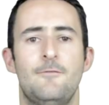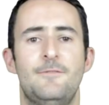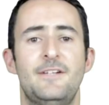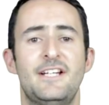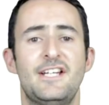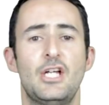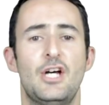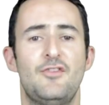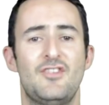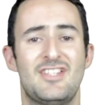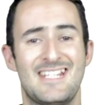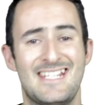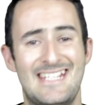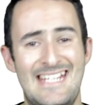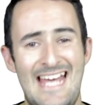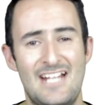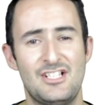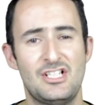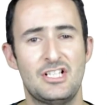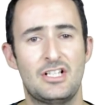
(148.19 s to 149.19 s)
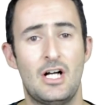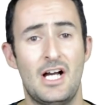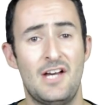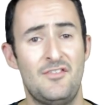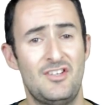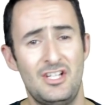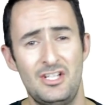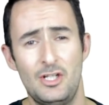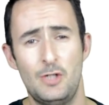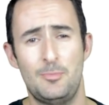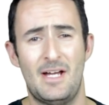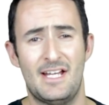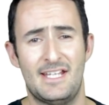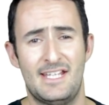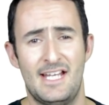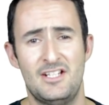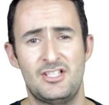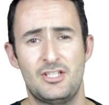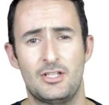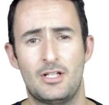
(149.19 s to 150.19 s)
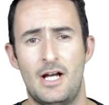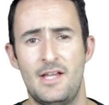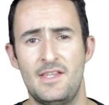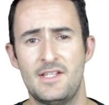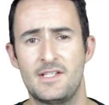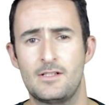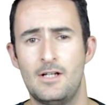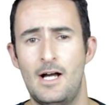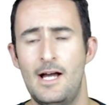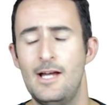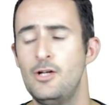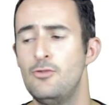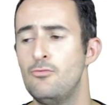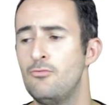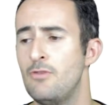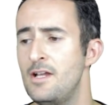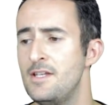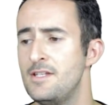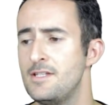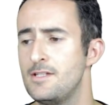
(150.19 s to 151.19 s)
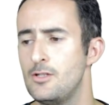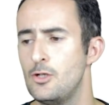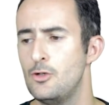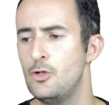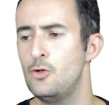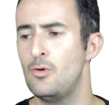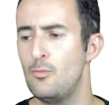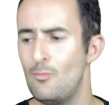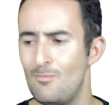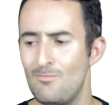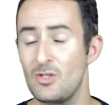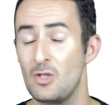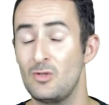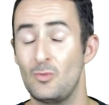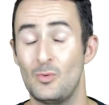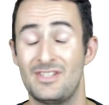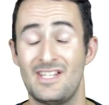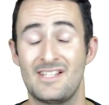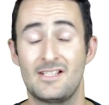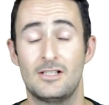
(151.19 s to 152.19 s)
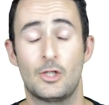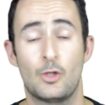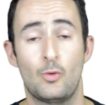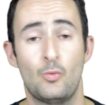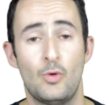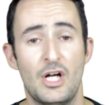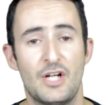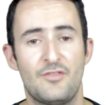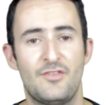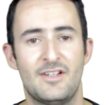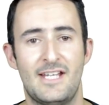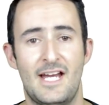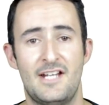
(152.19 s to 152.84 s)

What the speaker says: Flicking over to Gadget Guy, if you don't know about Gadget Guy, there's a guy who does a lot of work for